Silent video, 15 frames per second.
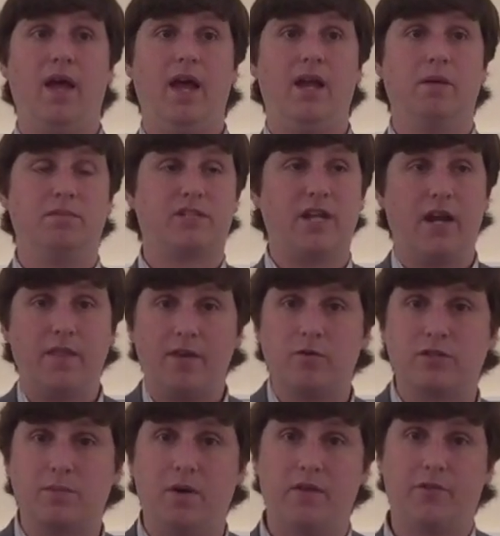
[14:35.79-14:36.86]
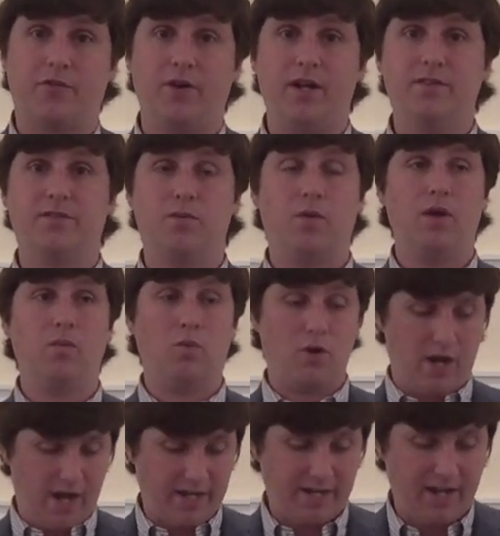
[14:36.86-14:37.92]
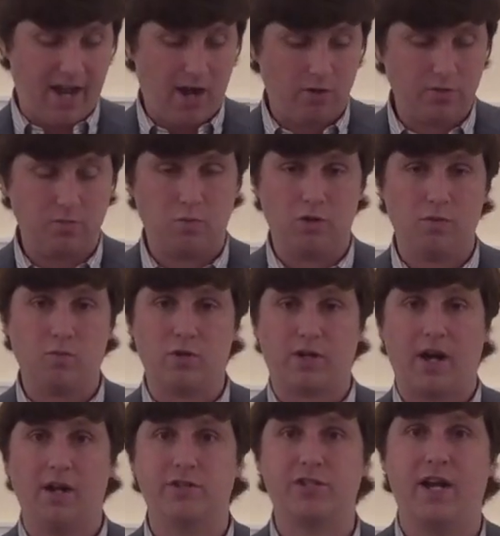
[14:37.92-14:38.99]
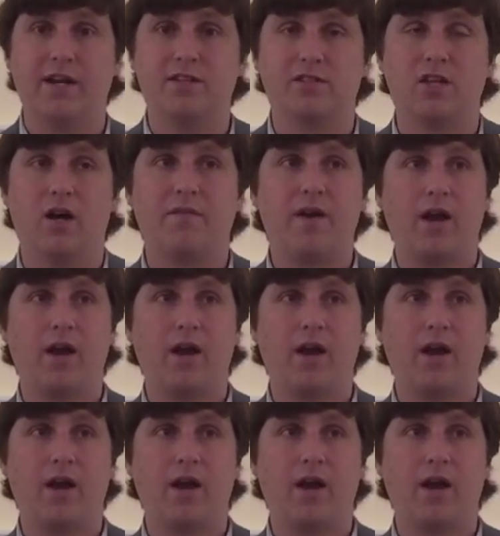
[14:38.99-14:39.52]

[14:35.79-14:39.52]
and I'm standing there with some other friends, and, and we're hanging out, and we're, we're kind of chatting and stuff.